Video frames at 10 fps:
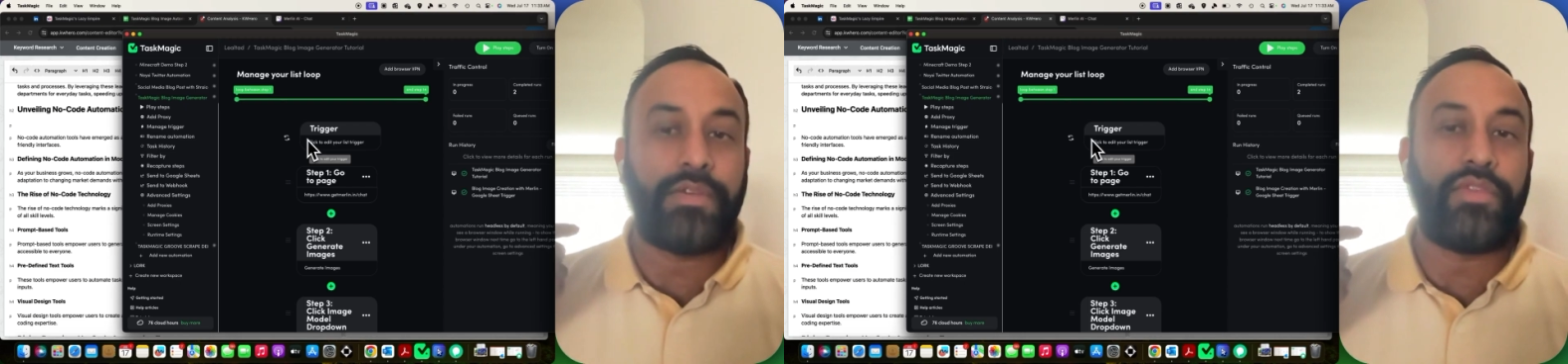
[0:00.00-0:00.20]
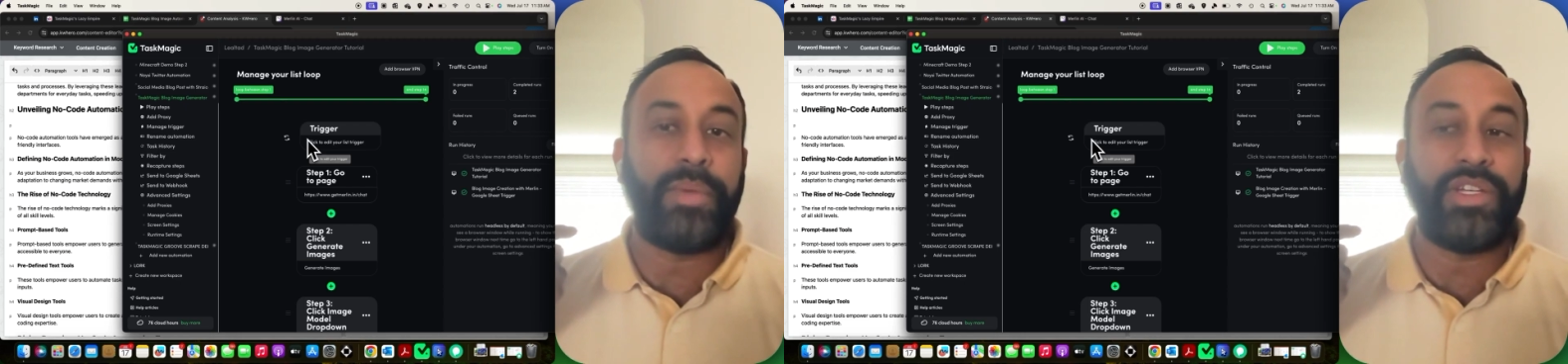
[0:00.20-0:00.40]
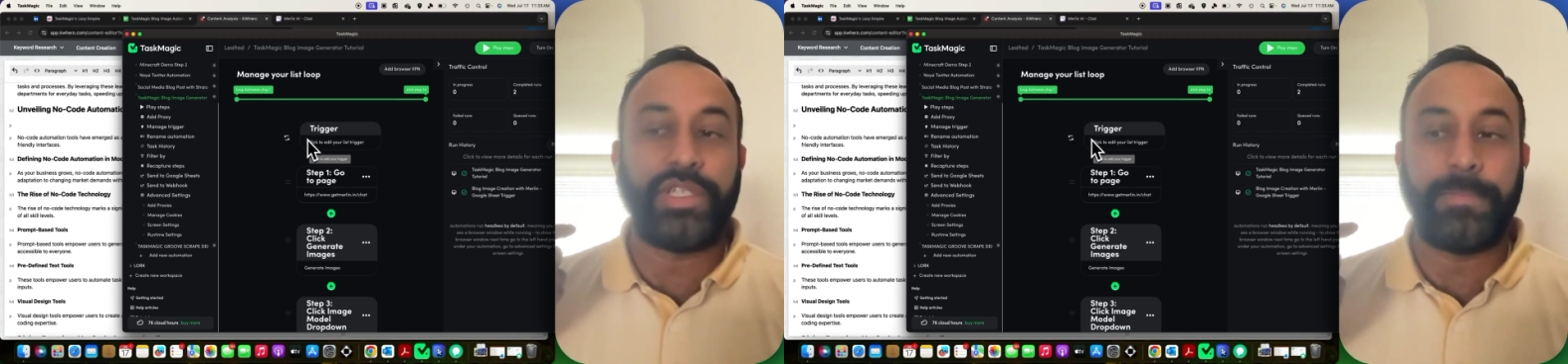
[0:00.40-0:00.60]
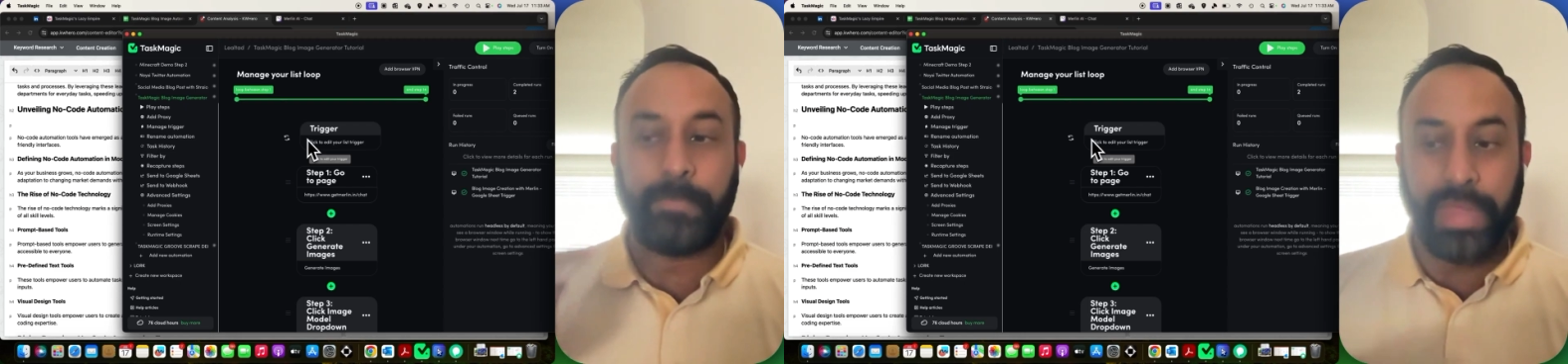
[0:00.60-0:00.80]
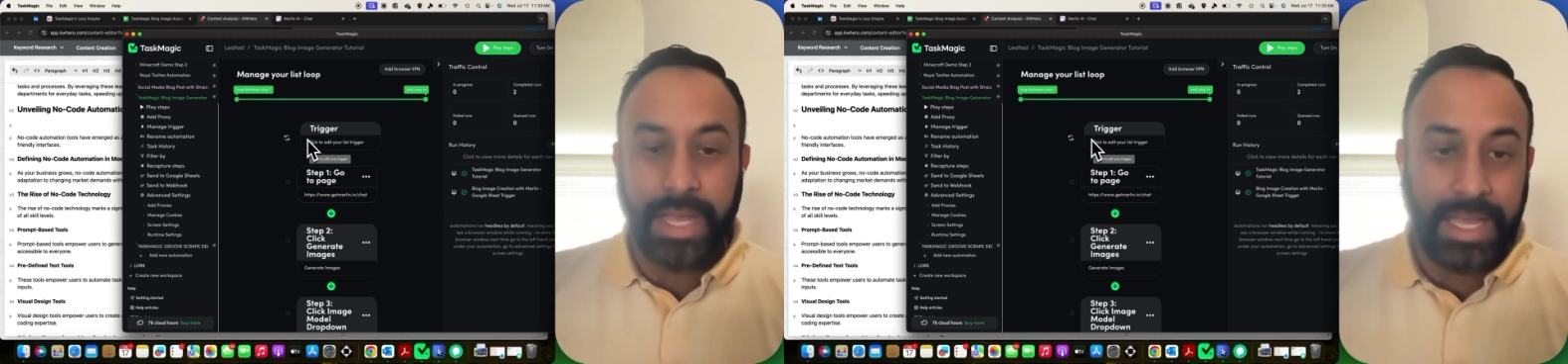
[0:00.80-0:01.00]
information,
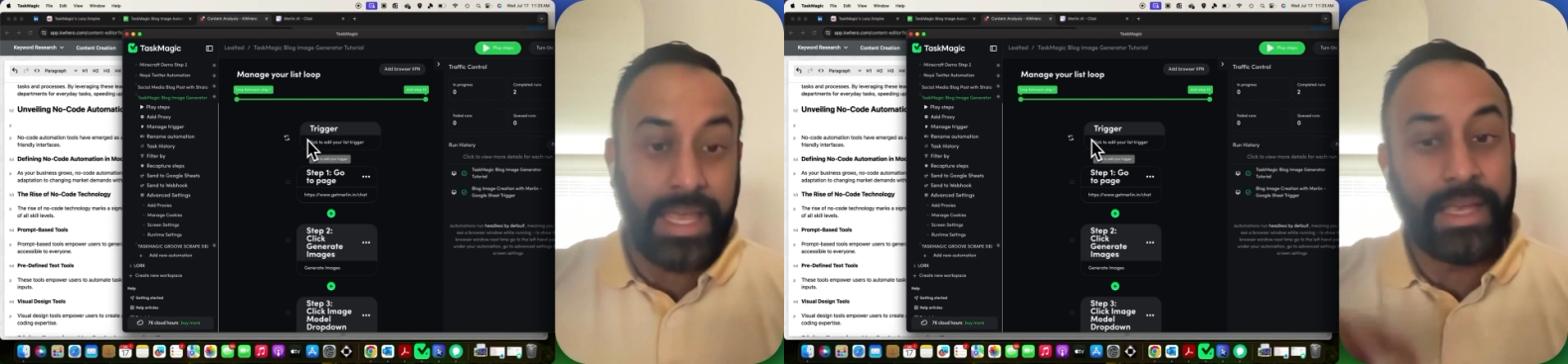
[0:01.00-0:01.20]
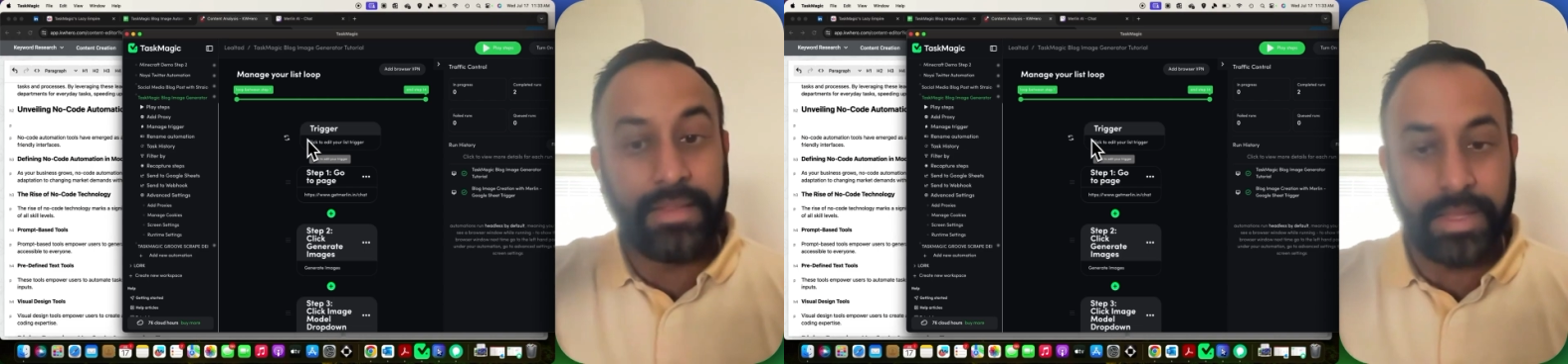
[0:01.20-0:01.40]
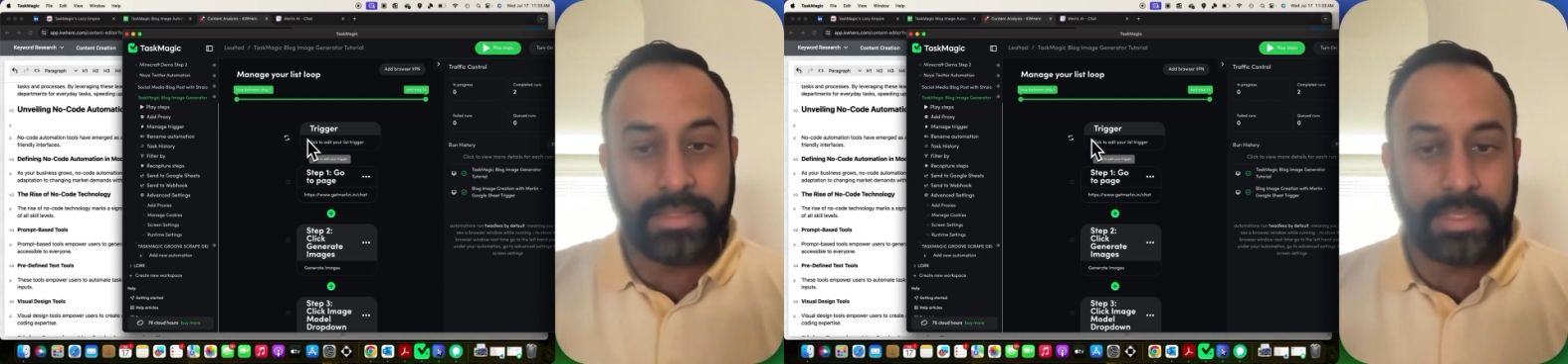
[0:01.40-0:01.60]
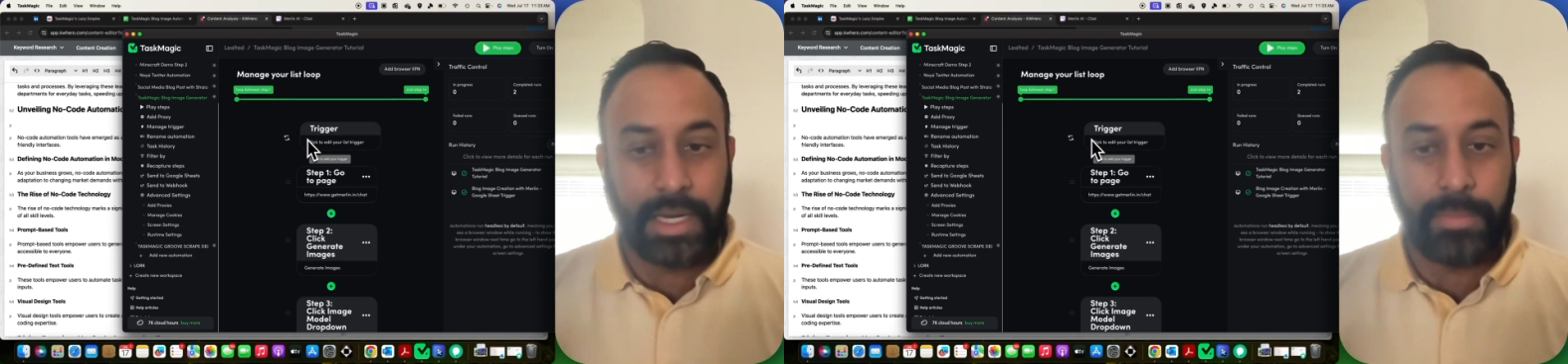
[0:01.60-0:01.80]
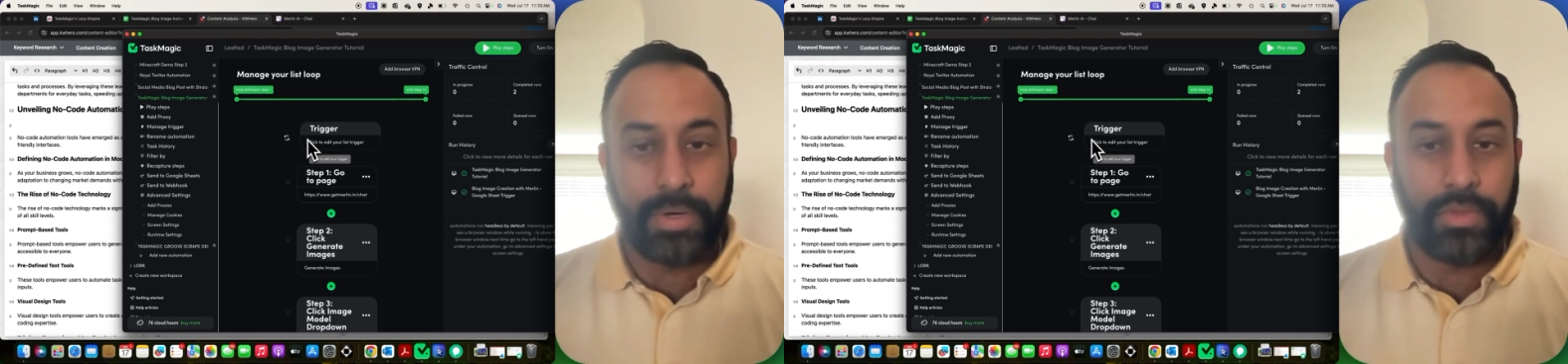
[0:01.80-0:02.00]
it can then
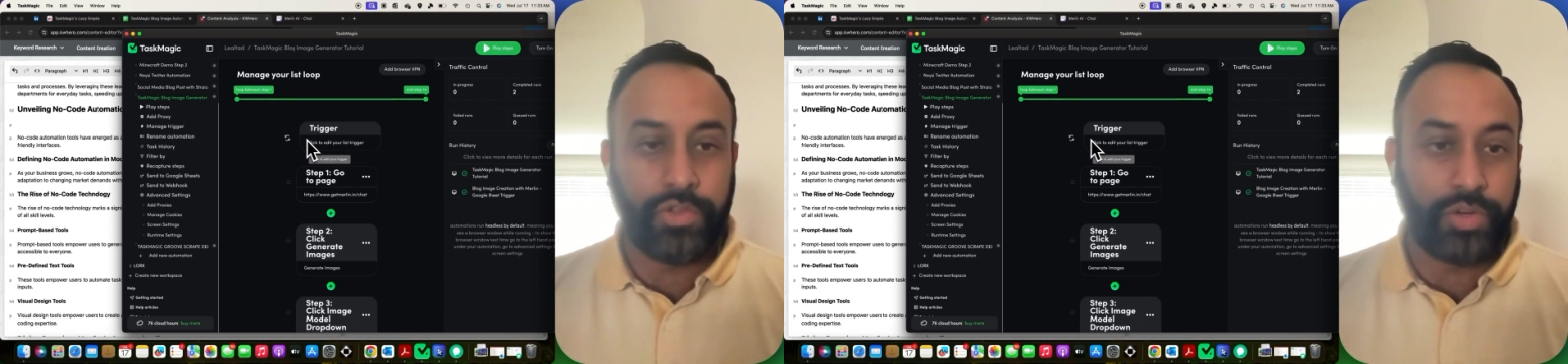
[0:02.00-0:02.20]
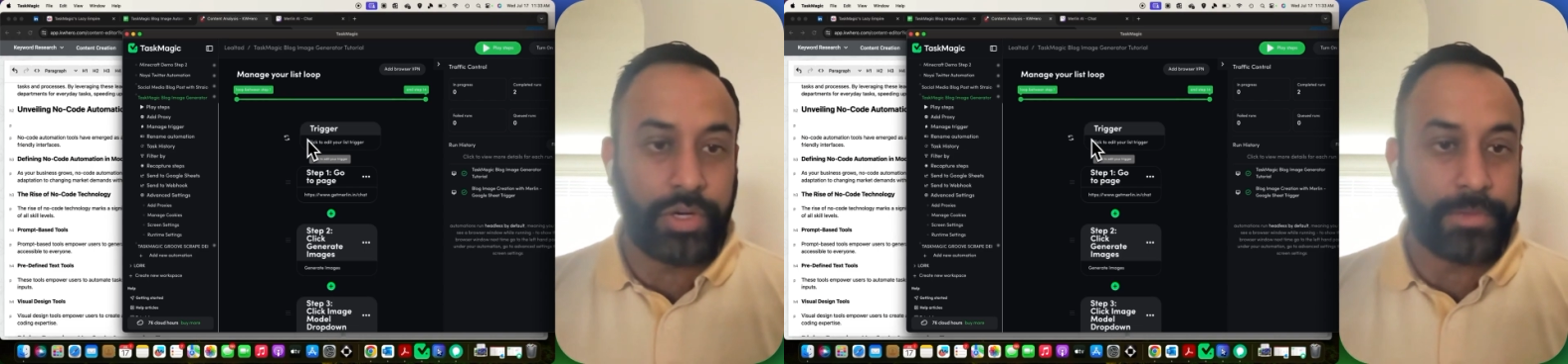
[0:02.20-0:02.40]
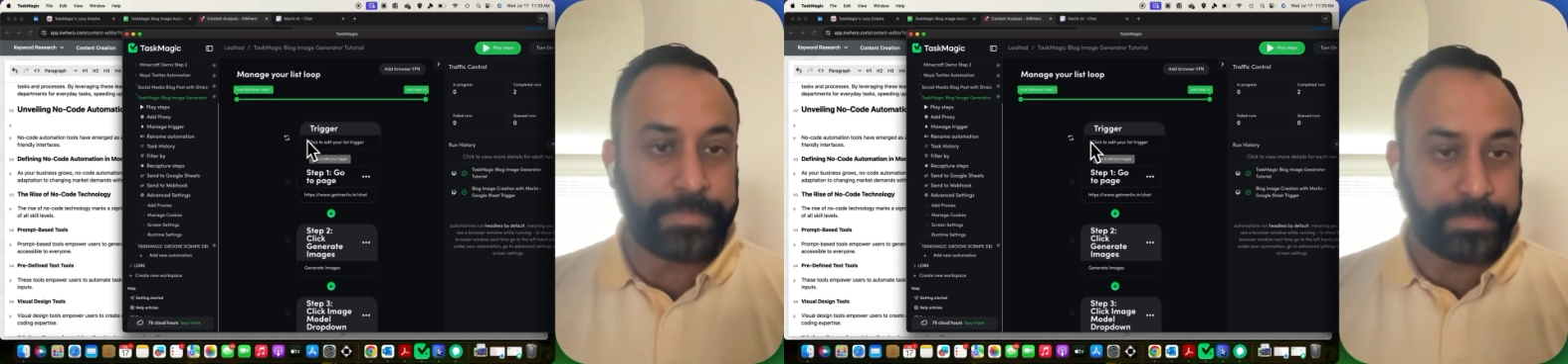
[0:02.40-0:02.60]
set up another trigger.